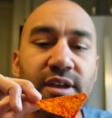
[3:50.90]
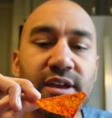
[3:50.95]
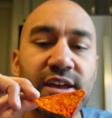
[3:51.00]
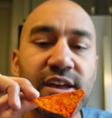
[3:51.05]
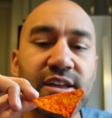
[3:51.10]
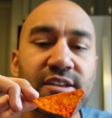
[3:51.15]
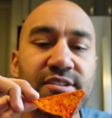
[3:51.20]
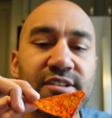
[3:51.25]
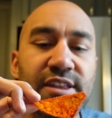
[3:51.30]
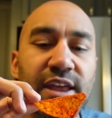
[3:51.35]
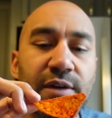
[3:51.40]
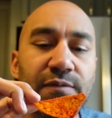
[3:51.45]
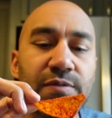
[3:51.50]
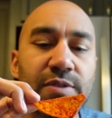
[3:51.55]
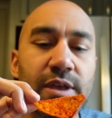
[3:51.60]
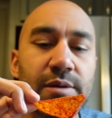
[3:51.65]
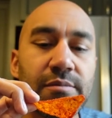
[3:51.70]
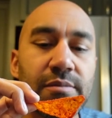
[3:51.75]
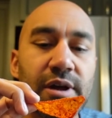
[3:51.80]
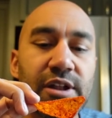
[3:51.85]
It's
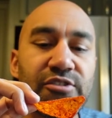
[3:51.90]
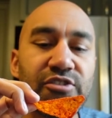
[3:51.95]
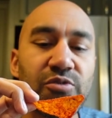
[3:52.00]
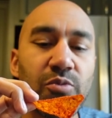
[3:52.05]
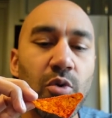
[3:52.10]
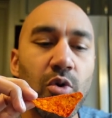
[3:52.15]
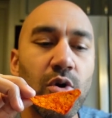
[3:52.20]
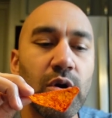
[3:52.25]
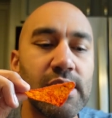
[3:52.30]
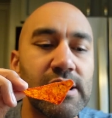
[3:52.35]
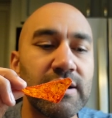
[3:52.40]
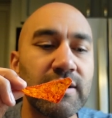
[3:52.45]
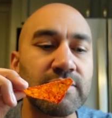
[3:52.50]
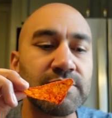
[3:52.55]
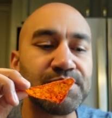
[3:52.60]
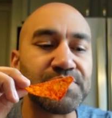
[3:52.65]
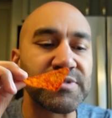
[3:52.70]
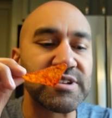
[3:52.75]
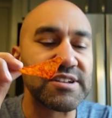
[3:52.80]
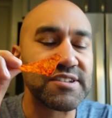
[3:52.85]
definitely much more
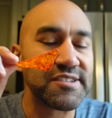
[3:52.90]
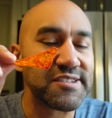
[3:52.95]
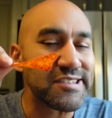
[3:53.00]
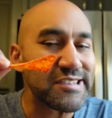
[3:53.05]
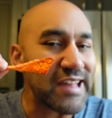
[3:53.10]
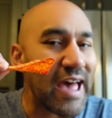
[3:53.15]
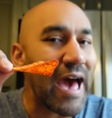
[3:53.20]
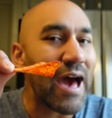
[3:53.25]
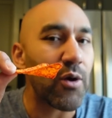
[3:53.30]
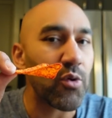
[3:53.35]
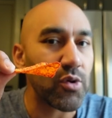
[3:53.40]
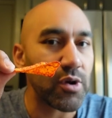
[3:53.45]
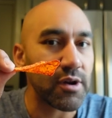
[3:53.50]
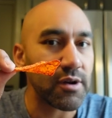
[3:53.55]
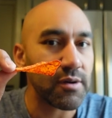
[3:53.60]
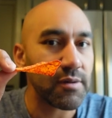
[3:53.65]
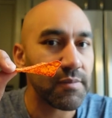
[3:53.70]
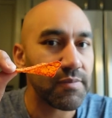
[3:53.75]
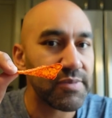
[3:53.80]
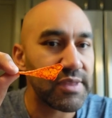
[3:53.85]

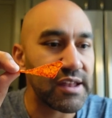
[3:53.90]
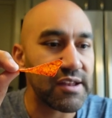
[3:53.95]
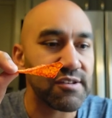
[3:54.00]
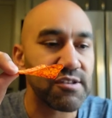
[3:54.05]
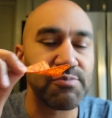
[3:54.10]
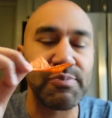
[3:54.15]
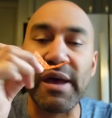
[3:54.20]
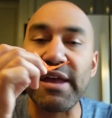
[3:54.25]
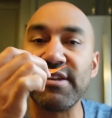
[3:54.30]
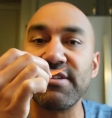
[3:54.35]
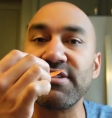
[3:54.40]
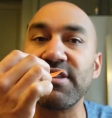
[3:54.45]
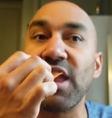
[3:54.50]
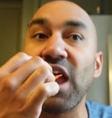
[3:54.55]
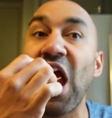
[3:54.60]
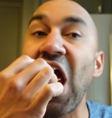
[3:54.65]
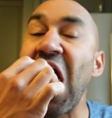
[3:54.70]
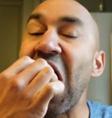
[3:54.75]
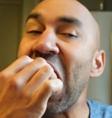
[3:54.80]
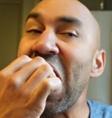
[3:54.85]
sour than spicy.